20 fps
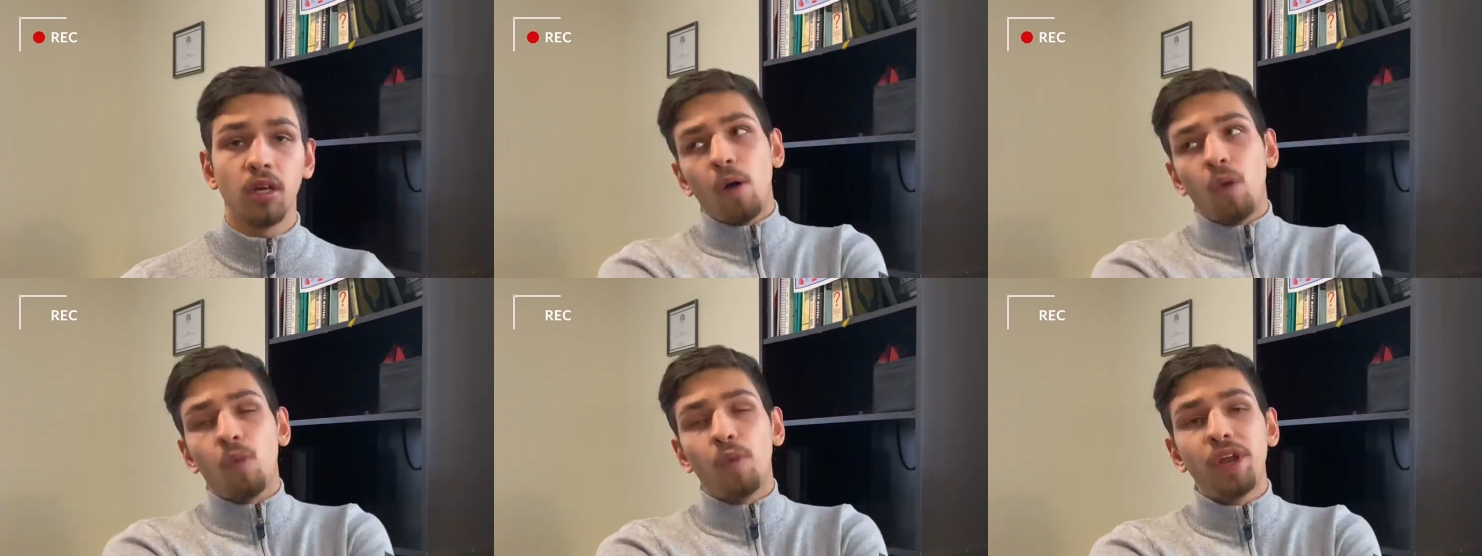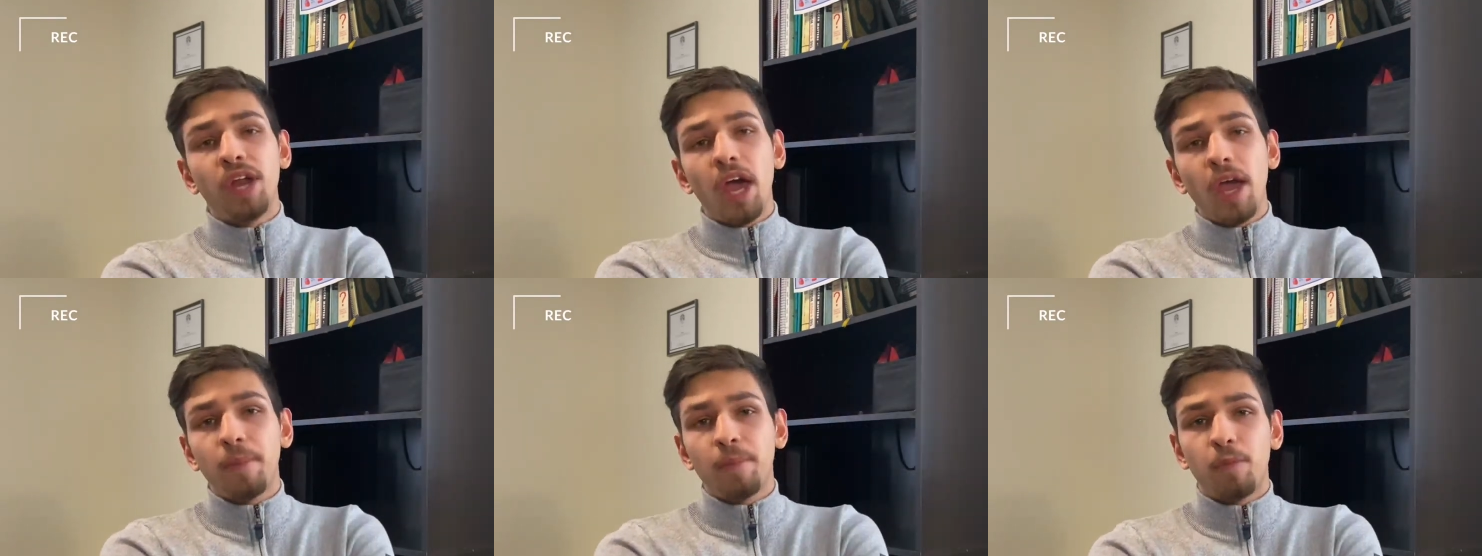When
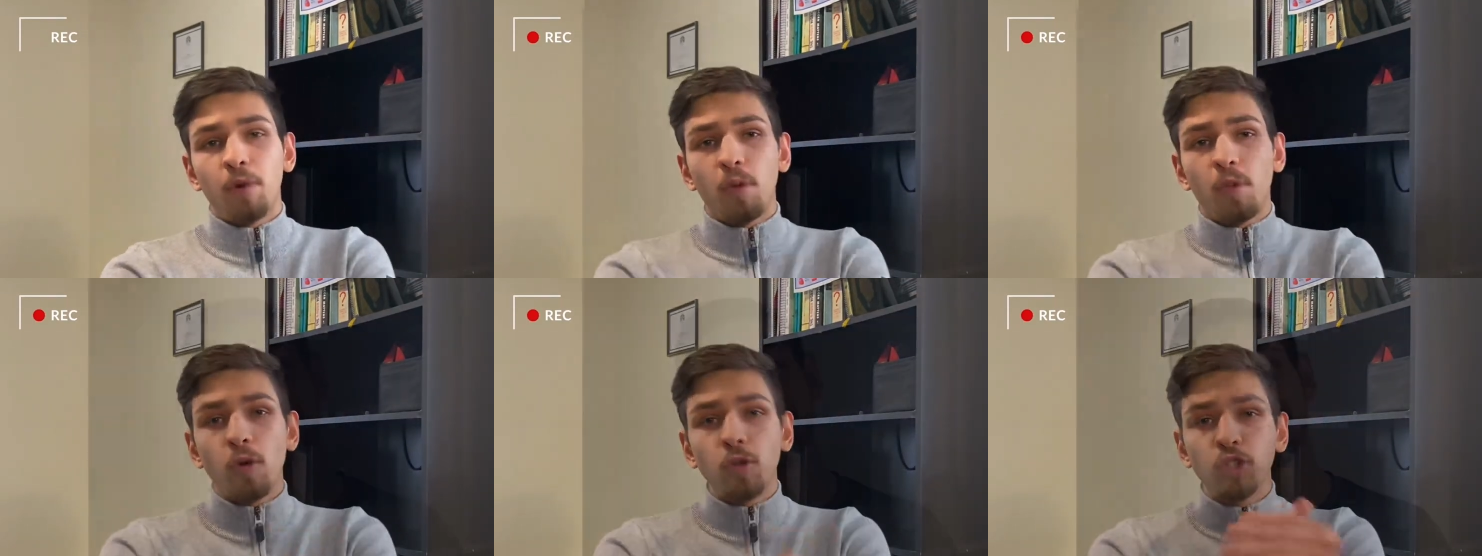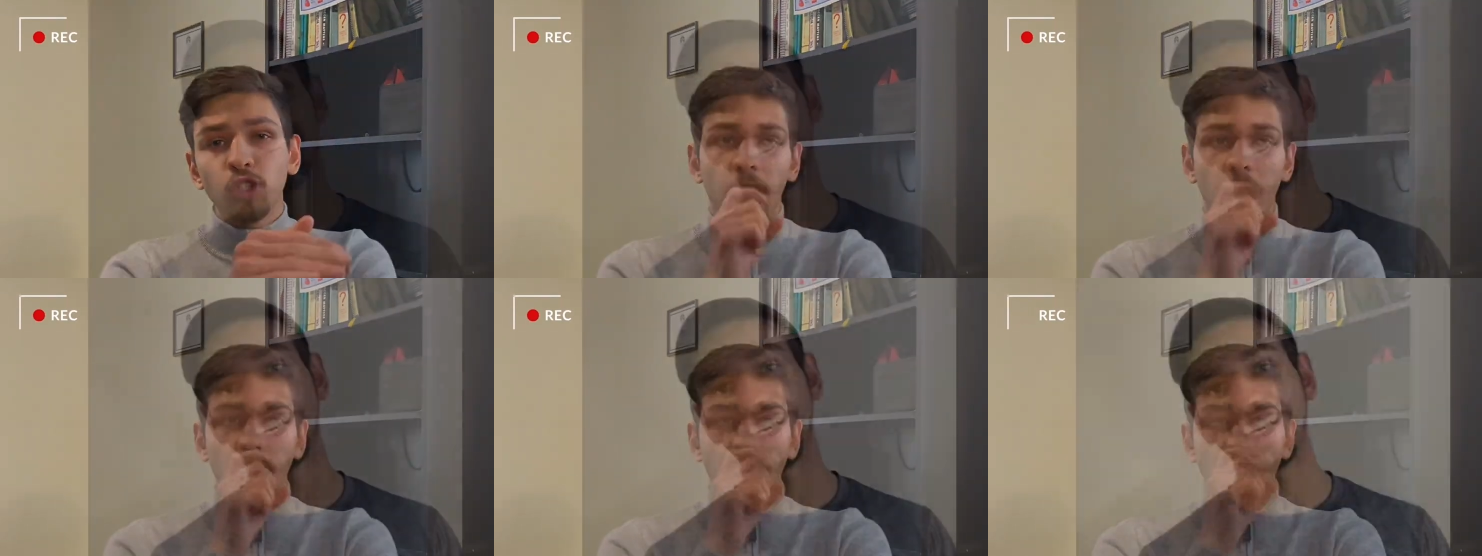I
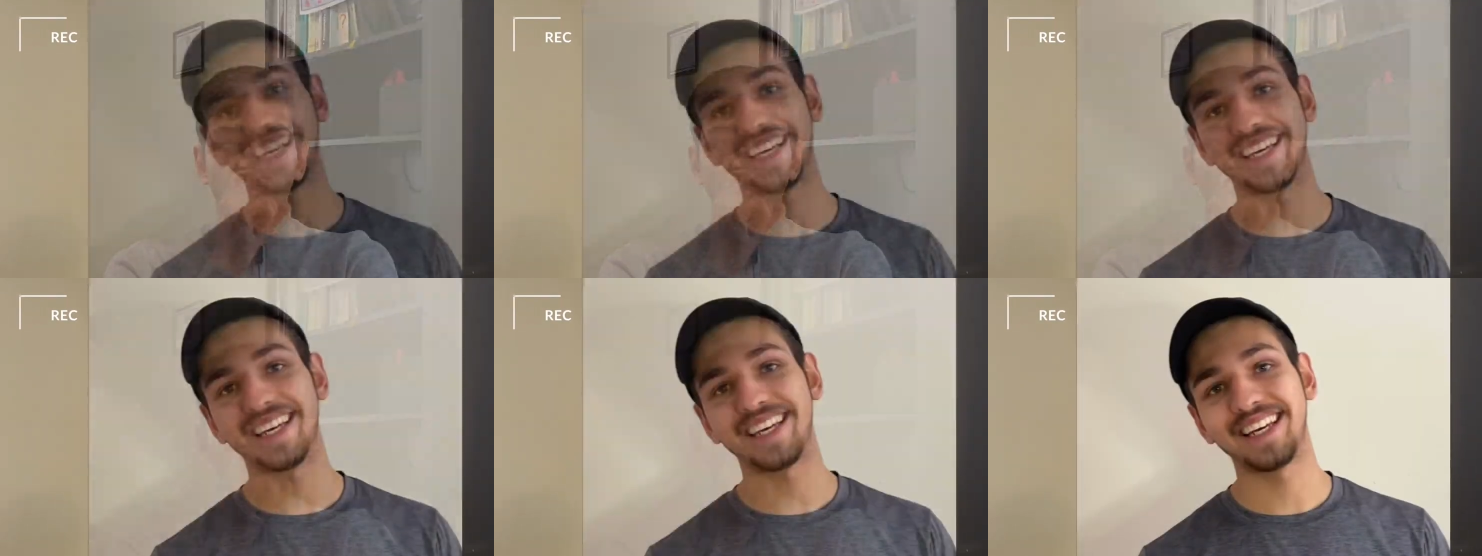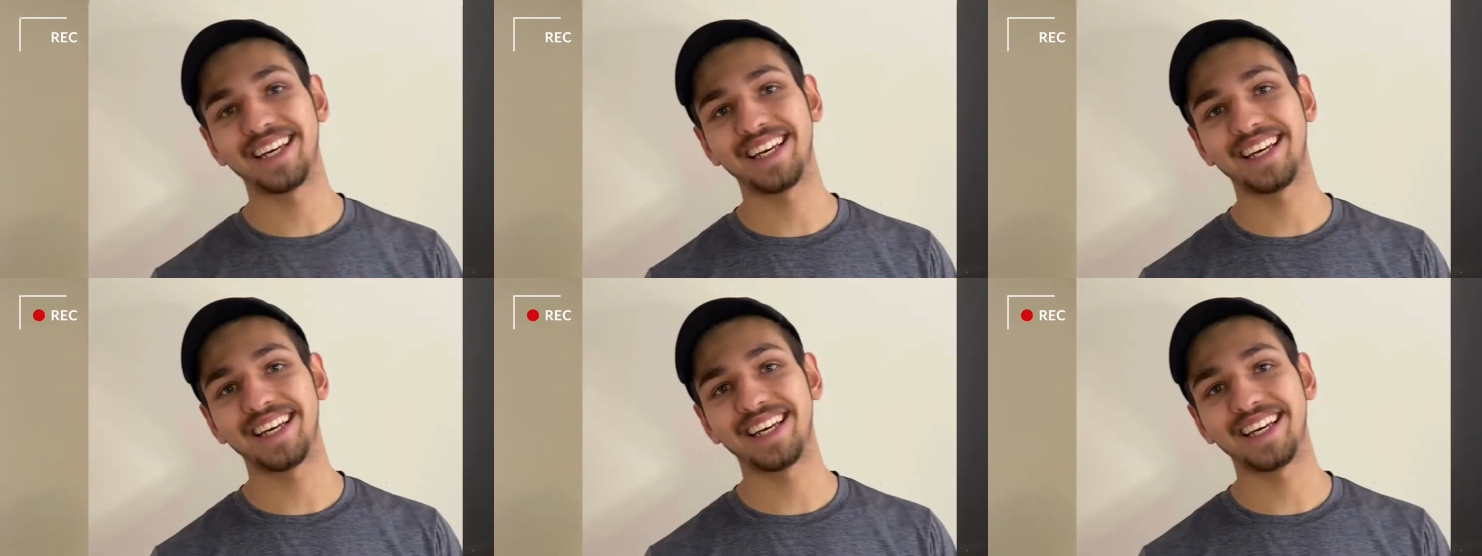promoted as a
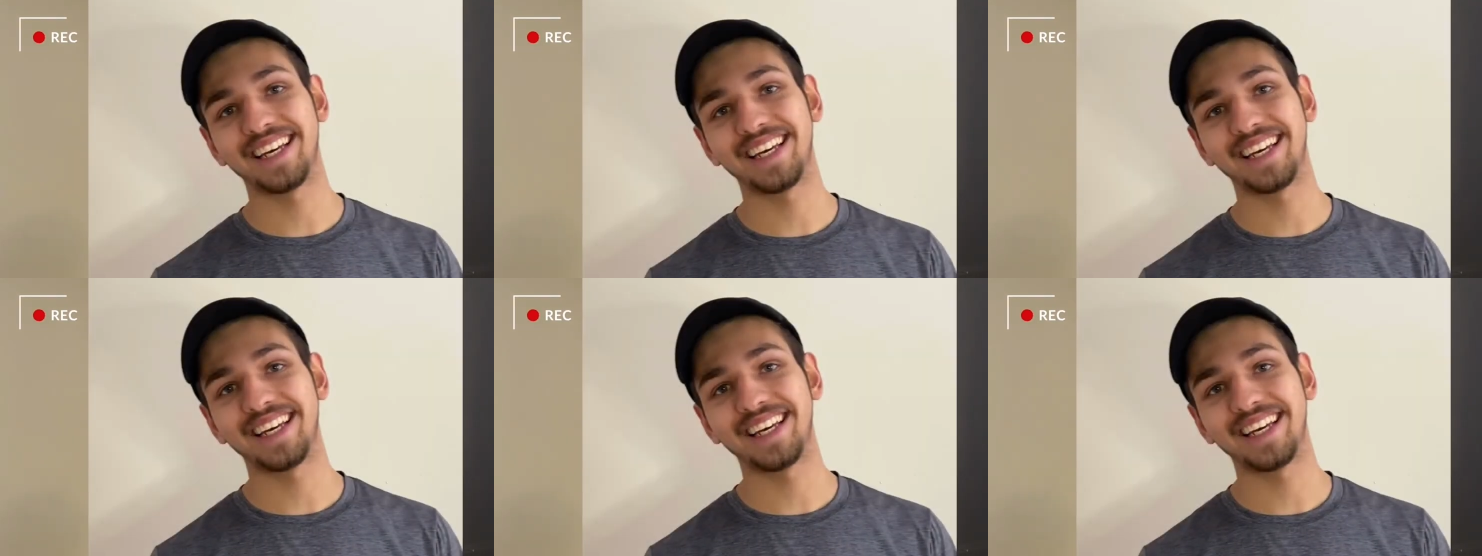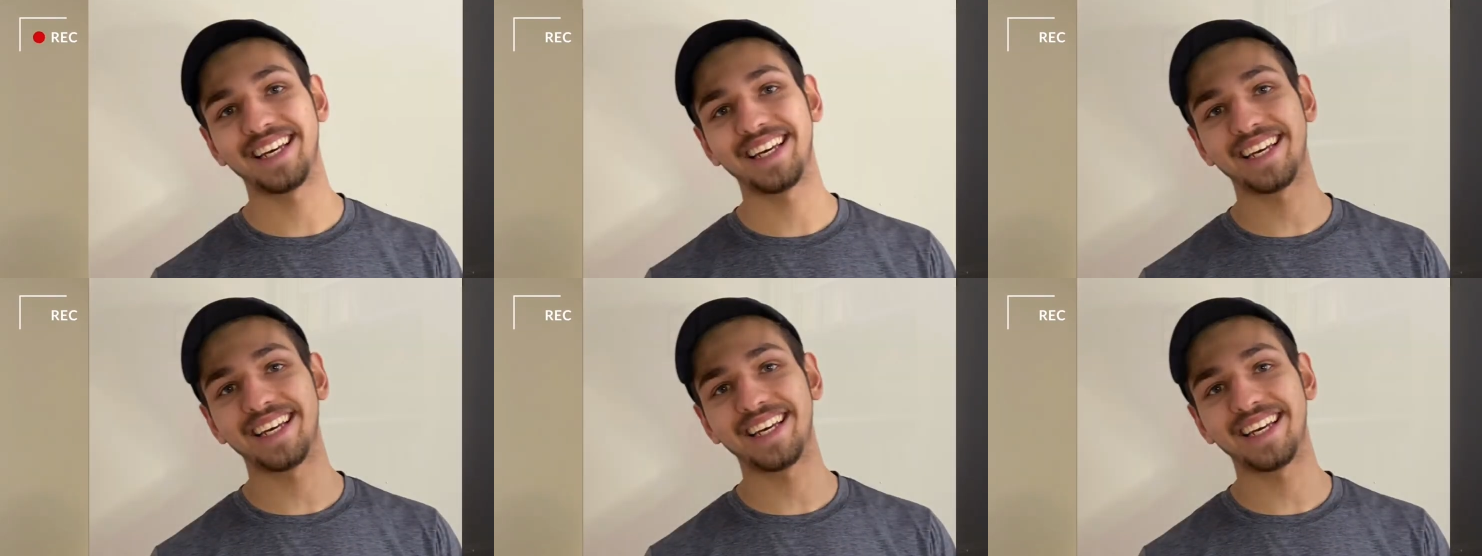supervisor,